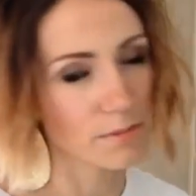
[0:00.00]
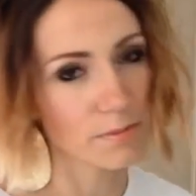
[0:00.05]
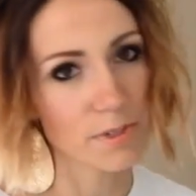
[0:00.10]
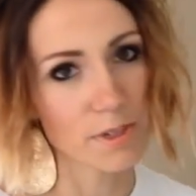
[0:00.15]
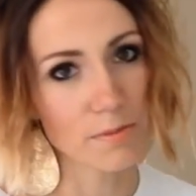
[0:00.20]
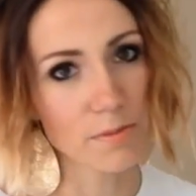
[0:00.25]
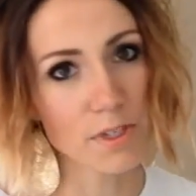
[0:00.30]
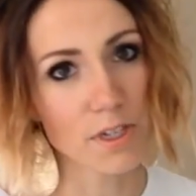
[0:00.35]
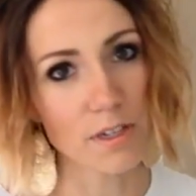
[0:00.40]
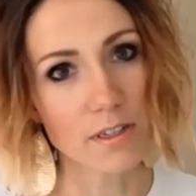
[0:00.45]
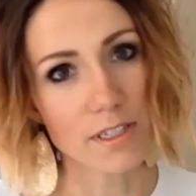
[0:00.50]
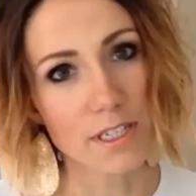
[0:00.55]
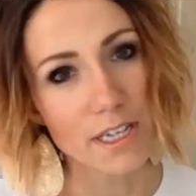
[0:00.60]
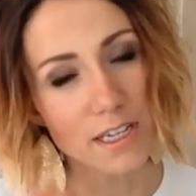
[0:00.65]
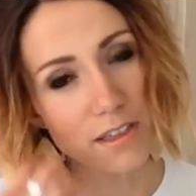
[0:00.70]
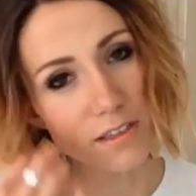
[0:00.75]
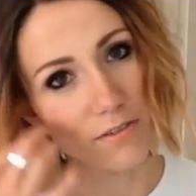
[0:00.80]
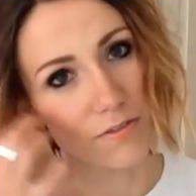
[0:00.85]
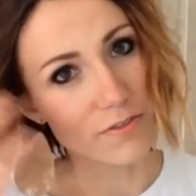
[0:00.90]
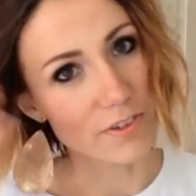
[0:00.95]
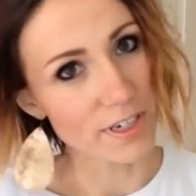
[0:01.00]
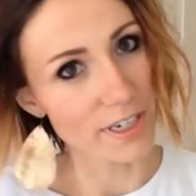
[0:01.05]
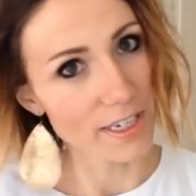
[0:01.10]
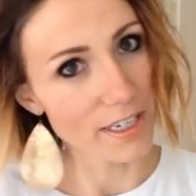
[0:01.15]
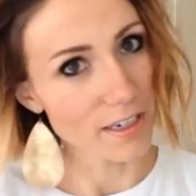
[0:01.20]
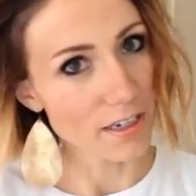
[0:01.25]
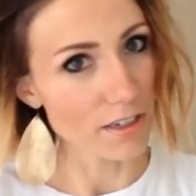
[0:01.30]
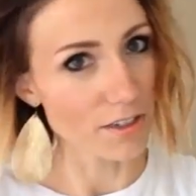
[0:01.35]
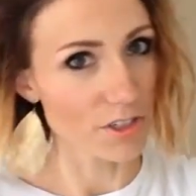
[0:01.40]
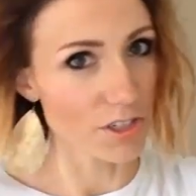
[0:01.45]
sometimes I'll take the
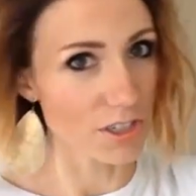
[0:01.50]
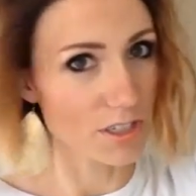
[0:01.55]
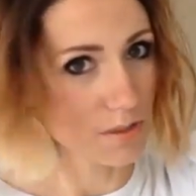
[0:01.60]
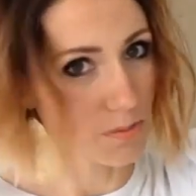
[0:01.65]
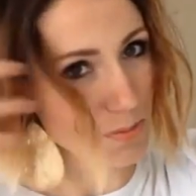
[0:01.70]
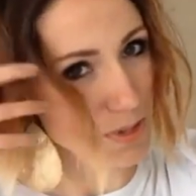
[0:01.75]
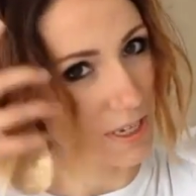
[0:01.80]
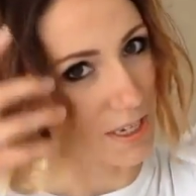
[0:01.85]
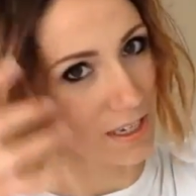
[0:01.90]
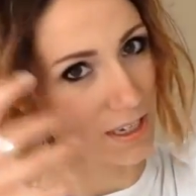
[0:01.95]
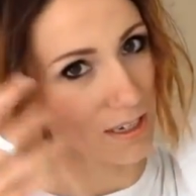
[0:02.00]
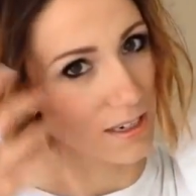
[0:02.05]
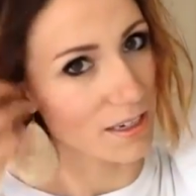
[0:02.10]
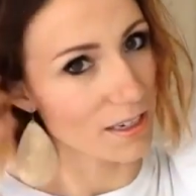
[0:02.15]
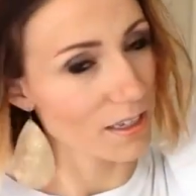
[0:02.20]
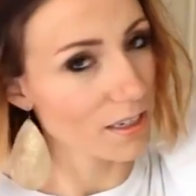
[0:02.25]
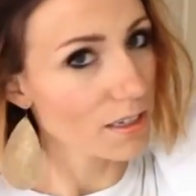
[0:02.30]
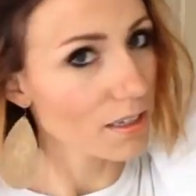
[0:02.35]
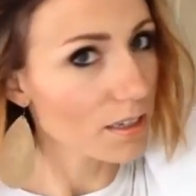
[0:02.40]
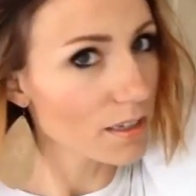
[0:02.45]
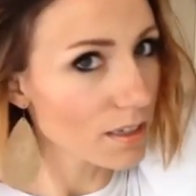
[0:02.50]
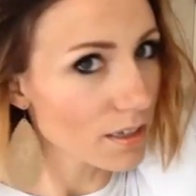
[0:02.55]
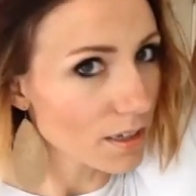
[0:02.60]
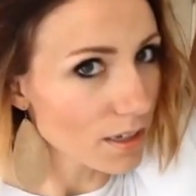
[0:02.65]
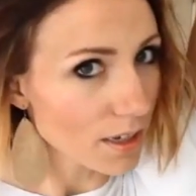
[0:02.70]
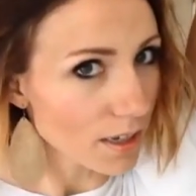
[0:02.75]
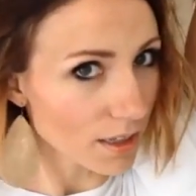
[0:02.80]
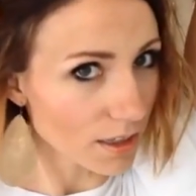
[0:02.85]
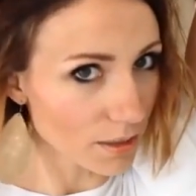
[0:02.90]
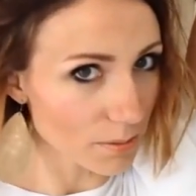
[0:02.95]
front and I'll just pin
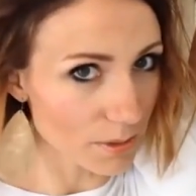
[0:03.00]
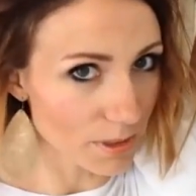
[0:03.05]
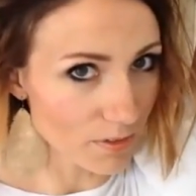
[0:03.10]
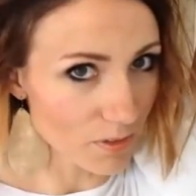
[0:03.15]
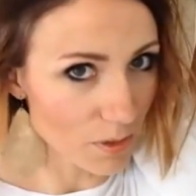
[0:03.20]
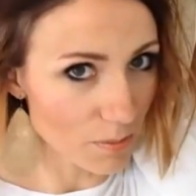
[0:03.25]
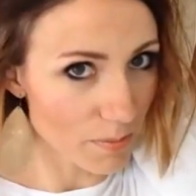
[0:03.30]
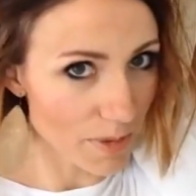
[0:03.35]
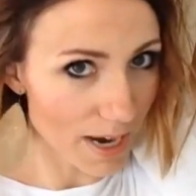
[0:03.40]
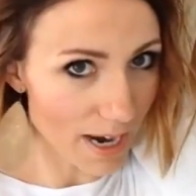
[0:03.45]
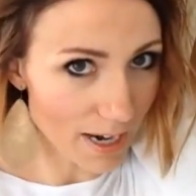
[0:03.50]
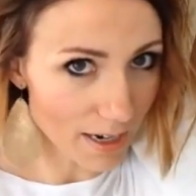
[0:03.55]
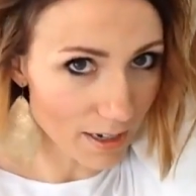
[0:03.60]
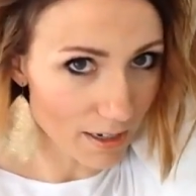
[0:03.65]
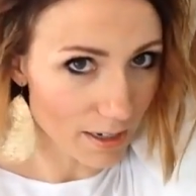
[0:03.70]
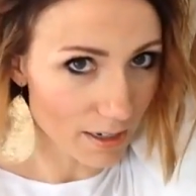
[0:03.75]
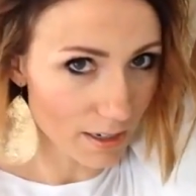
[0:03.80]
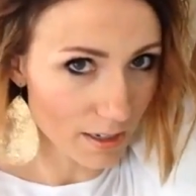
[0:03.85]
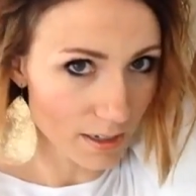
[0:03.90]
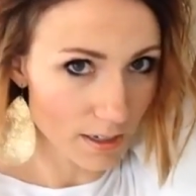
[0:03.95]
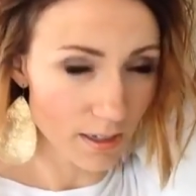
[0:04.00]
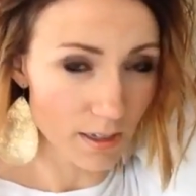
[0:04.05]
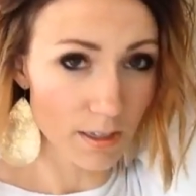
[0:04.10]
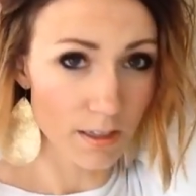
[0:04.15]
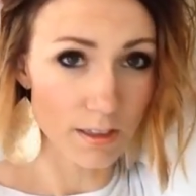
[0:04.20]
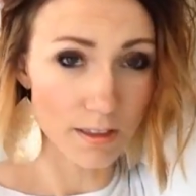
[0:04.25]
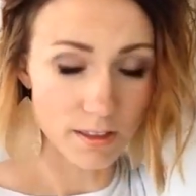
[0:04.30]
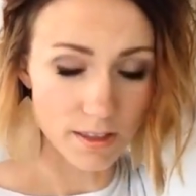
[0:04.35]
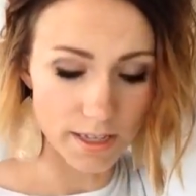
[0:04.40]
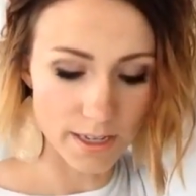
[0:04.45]
a little bit of it back
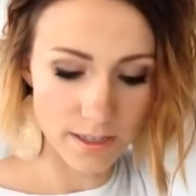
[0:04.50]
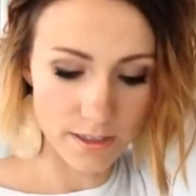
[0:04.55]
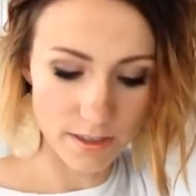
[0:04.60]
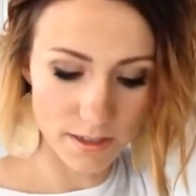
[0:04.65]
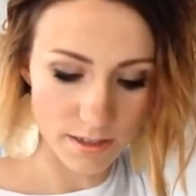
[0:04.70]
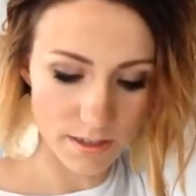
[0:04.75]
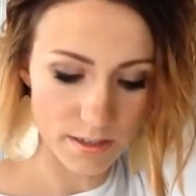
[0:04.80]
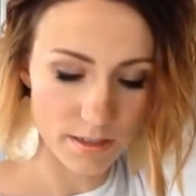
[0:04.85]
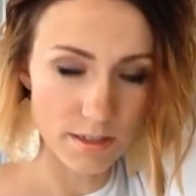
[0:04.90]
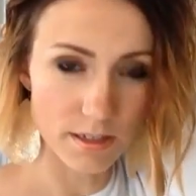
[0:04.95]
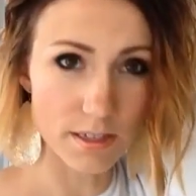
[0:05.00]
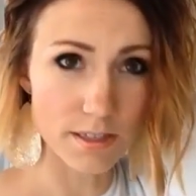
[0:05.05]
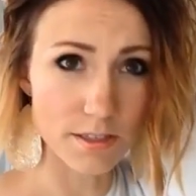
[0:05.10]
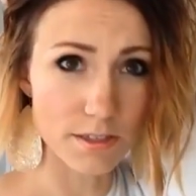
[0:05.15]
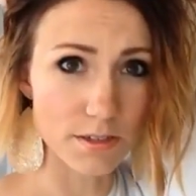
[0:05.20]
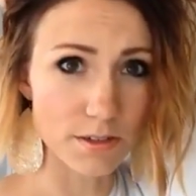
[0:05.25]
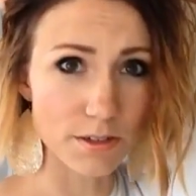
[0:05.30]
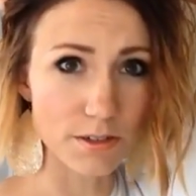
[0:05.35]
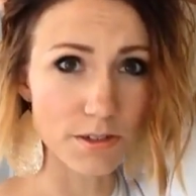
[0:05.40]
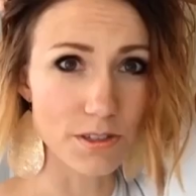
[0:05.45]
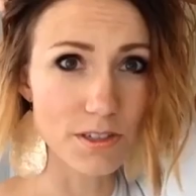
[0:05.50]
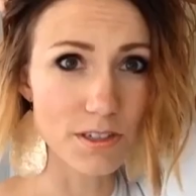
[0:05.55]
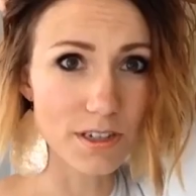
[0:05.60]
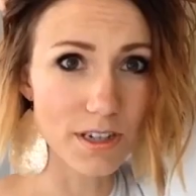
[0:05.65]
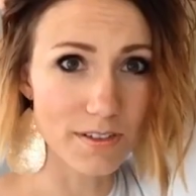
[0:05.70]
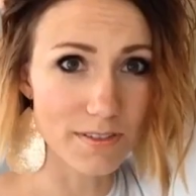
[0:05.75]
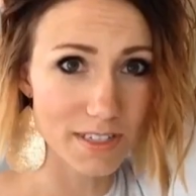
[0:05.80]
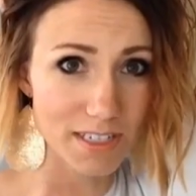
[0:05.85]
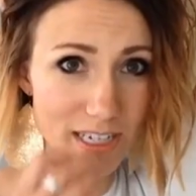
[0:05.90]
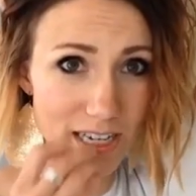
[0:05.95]
like this. And so you'll still
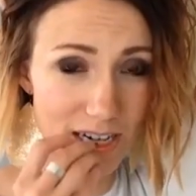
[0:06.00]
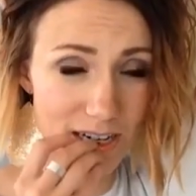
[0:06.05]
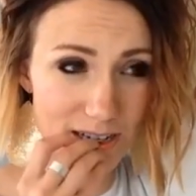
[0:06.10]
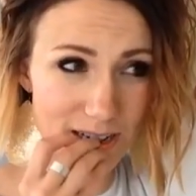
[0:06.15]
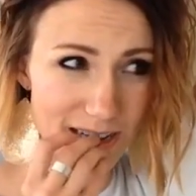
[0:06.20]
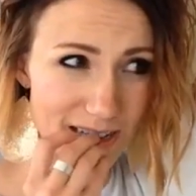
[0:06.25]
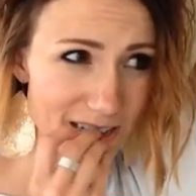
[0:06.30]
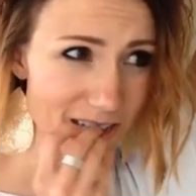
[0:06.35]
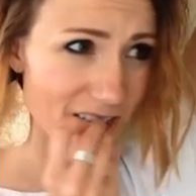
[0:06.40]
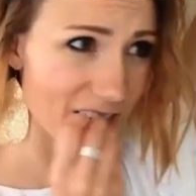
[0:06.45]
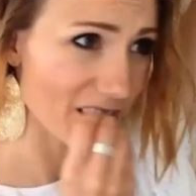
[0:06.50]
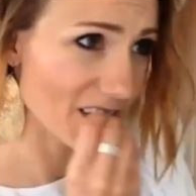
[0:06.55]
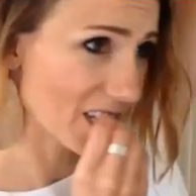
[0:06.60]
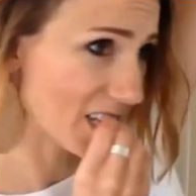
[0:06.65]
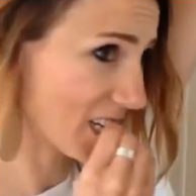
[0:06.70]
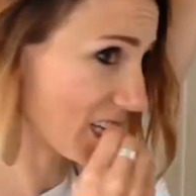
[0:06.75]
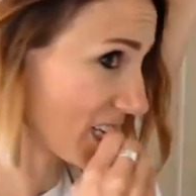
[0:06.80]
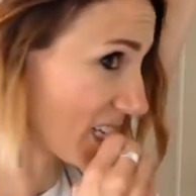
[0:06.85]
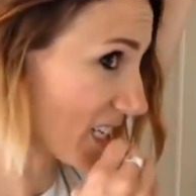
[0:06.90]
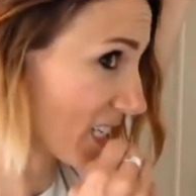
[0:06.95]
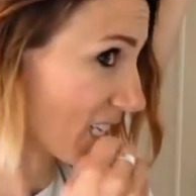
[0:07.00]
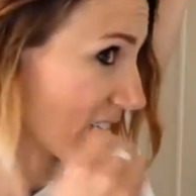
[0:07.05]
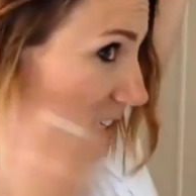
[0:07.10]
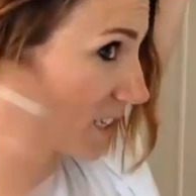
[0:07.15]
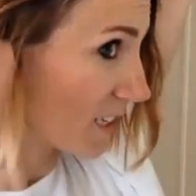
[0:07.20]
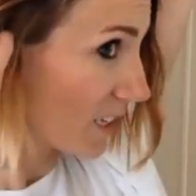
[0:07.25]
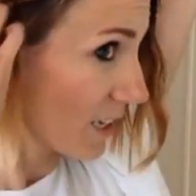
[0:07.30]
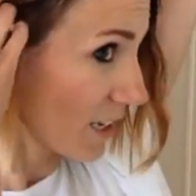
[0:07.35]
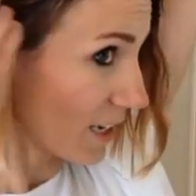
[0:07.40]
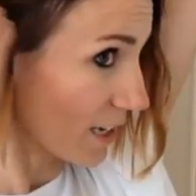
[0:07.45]
have a ton of texture
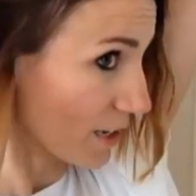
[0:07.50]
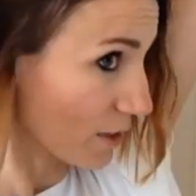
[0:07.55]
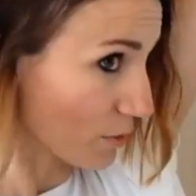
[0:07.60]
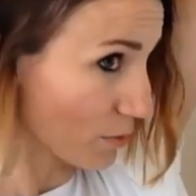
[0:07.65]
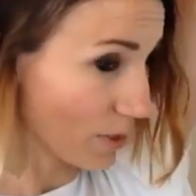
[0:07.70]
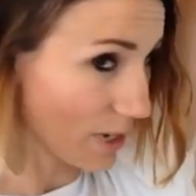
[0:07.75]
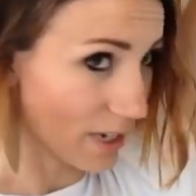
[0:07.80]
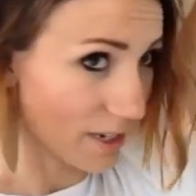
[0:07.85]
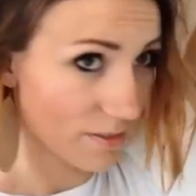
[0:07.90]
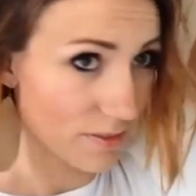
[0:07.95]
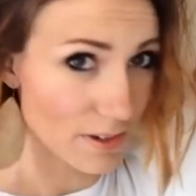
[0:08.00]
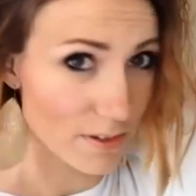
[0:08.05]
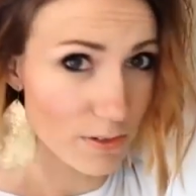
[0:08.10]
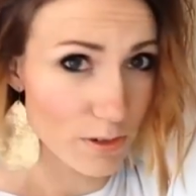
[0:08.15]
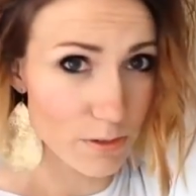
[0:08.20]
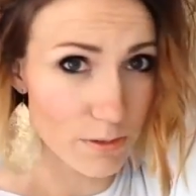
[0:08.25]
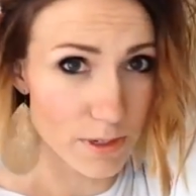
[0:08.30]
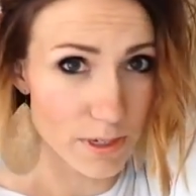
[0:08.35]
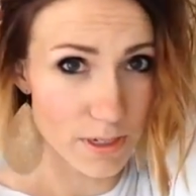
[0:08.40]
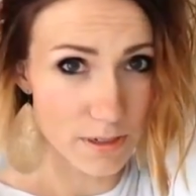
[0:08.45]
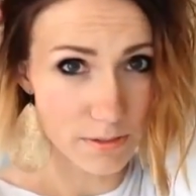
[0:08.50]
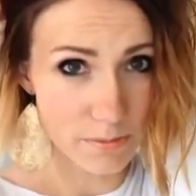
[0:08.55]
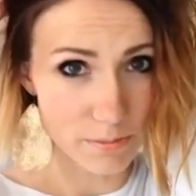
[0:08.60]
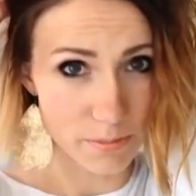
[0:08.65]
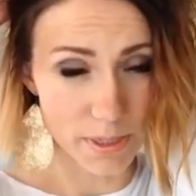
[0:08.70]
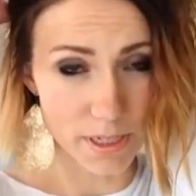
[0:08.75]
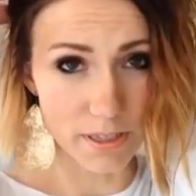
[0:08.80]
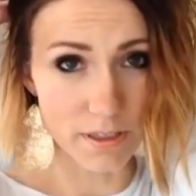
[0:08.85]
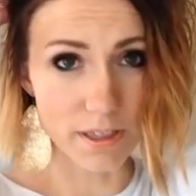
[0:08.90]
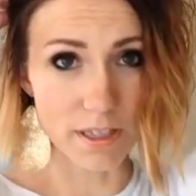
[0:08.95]
and wave everywhere,
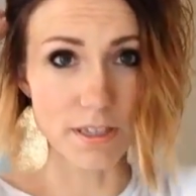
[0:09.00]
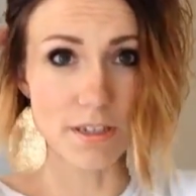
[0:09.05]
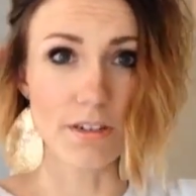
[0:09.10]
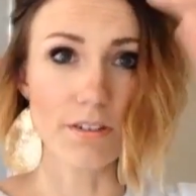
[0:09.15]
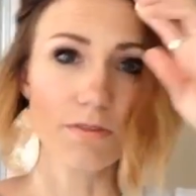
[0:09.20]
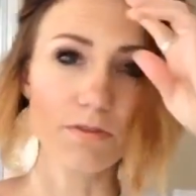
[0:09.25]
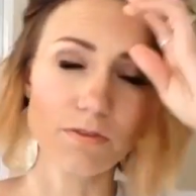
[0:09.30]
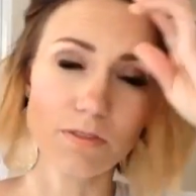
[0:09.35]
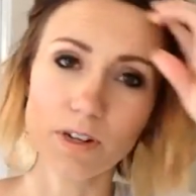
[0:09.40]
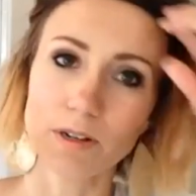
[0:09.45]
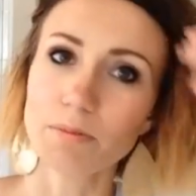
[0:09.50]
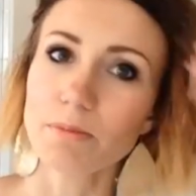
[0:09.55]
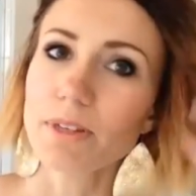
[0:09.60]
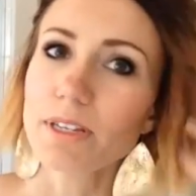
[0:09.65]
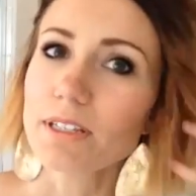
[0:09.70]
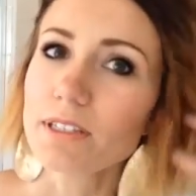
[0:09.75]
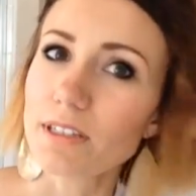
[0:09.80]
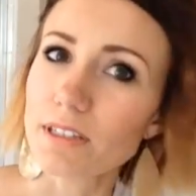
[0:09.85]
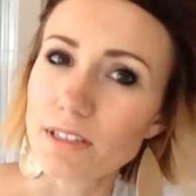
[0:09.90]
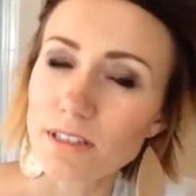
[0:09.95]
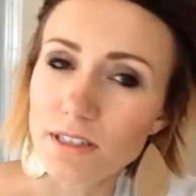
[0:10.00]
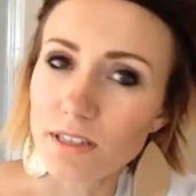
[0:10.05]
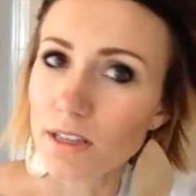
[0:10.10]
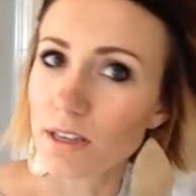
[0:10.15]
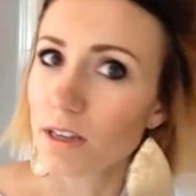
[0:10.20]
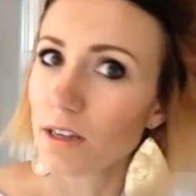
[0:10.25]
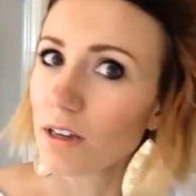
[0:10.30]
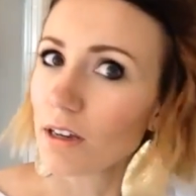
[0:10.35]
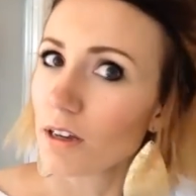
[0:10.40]
but then your front pieces,